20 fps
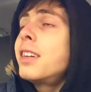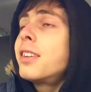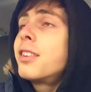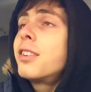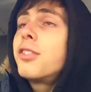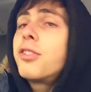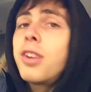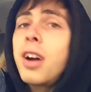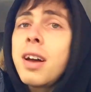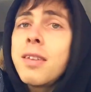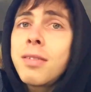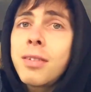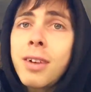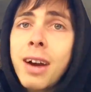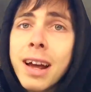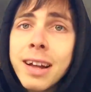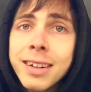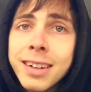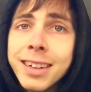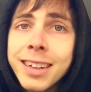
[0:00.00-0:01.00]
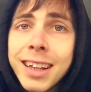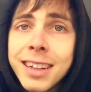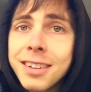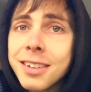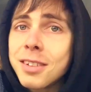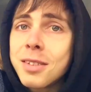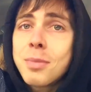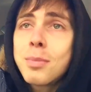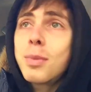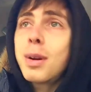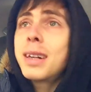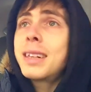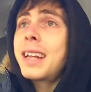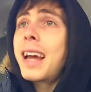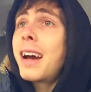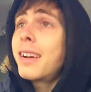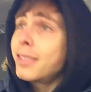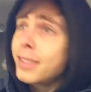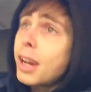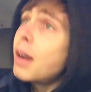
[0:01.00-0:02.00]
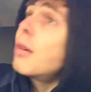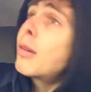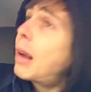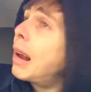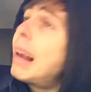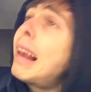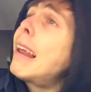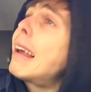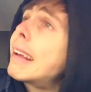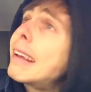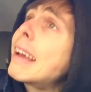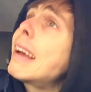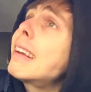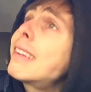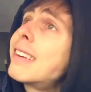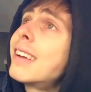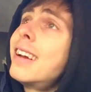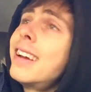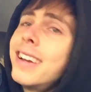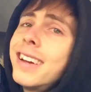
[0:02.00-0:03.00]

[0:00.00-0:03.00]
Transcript: to drive around in that doesn't break down. Go click it!